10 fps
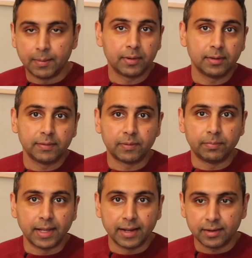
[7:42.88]
going to leave it
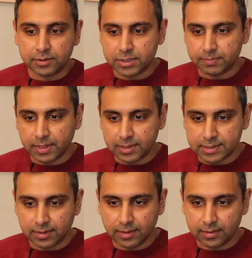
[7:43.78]
blank just
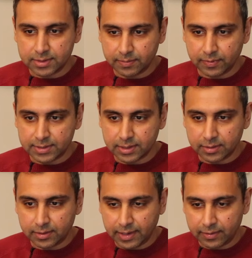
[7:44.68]
because I think some of these
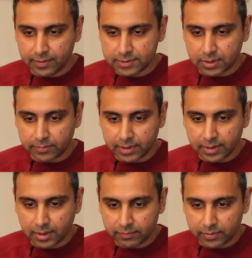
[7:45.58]
other areas already
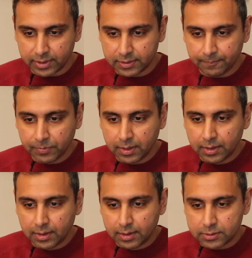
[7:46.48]
cover it.
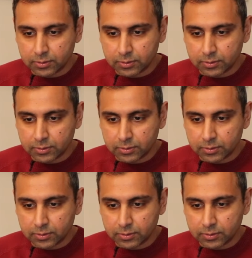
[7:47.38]
So